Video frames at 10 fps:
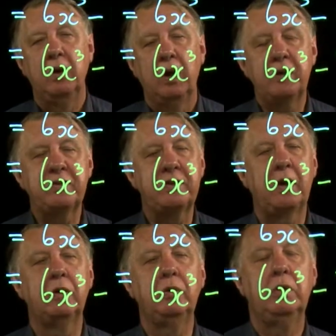And
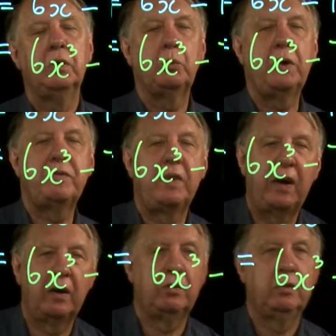so we've
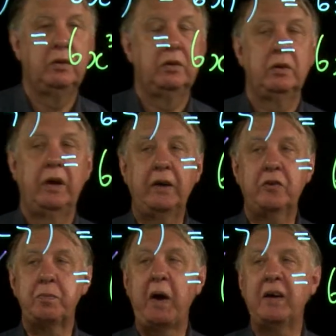now
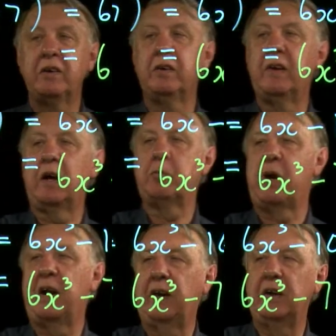expanded that
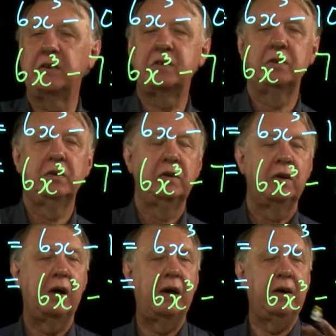bracket,
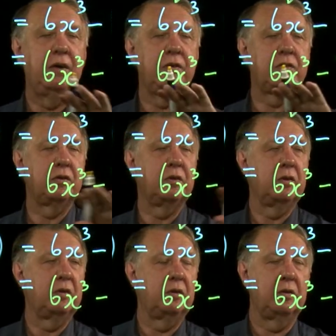and
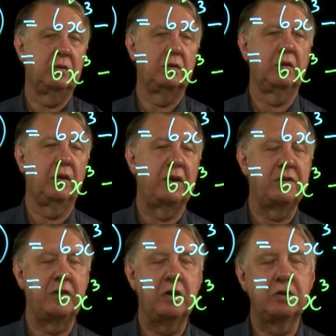that's
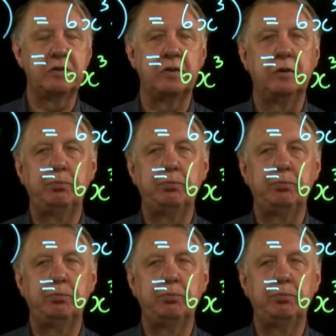the answer.